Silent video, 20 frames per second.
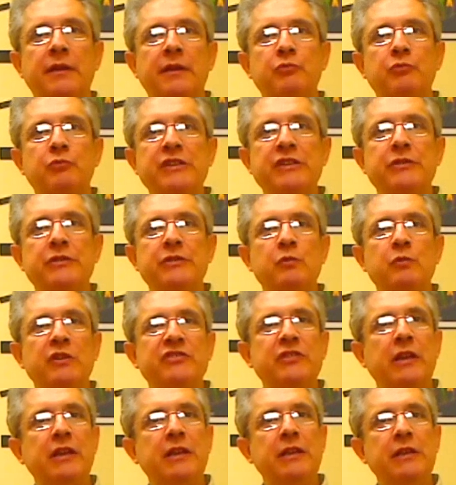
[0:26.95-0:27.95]
His reason
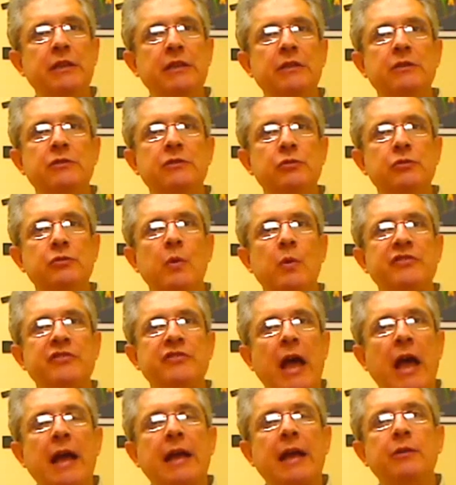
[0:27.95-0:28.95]
was that he needed to know
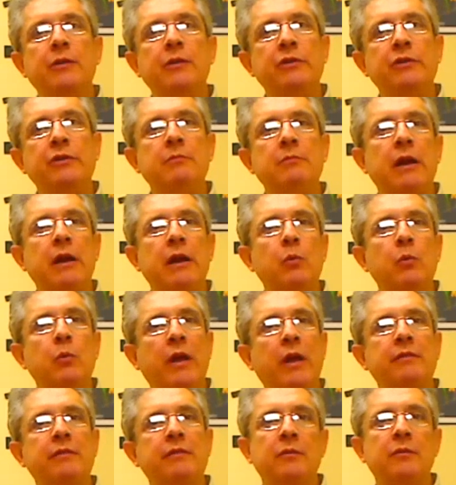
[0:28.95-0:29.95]
exactly where the money
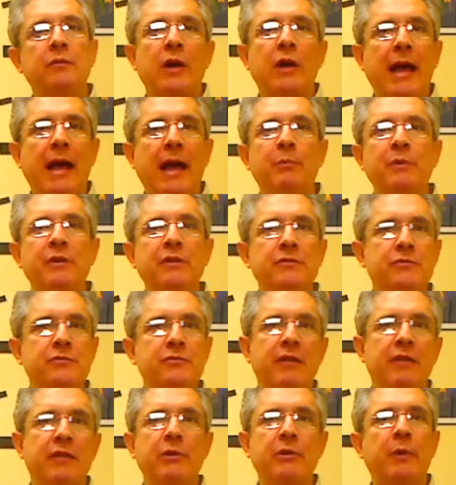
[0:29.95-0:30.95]
went and what
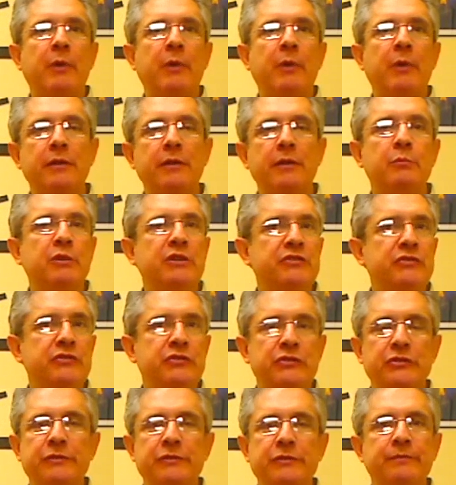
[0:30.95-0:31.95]
happened to every penny in the
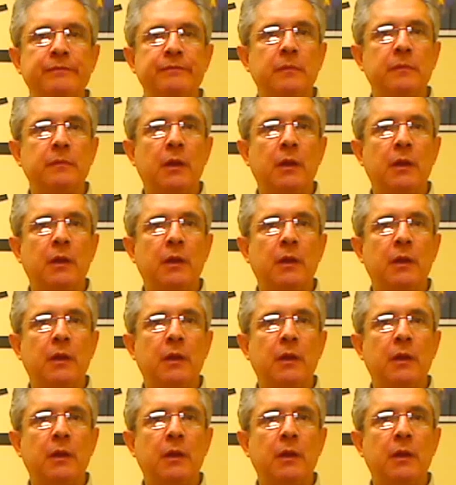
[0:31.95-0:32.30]
business.